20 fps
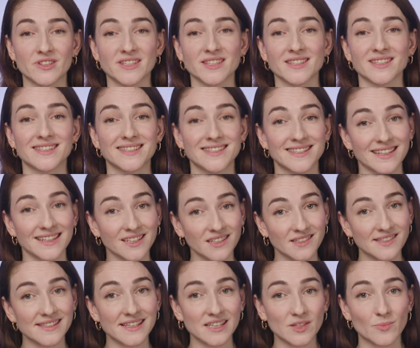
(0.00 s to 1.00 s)
is a
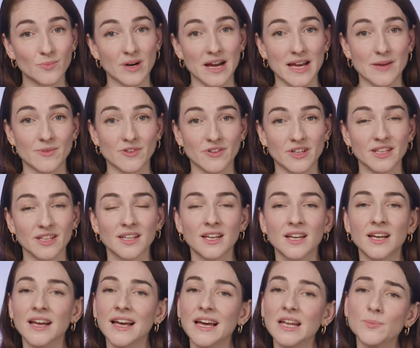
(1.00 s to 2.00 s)
single set primary
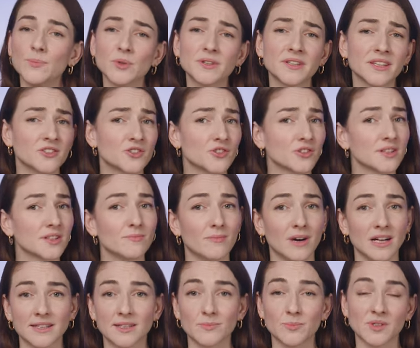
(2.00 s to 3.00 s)
and potentially
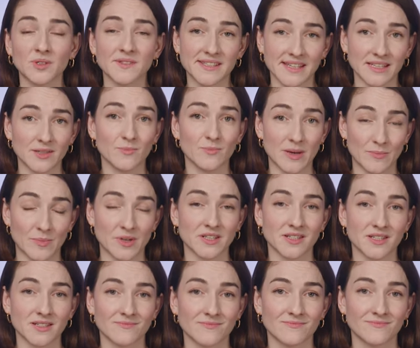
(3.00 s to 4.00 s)
multiple set
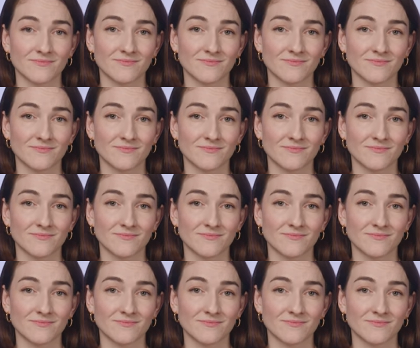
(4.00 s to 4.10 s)
members.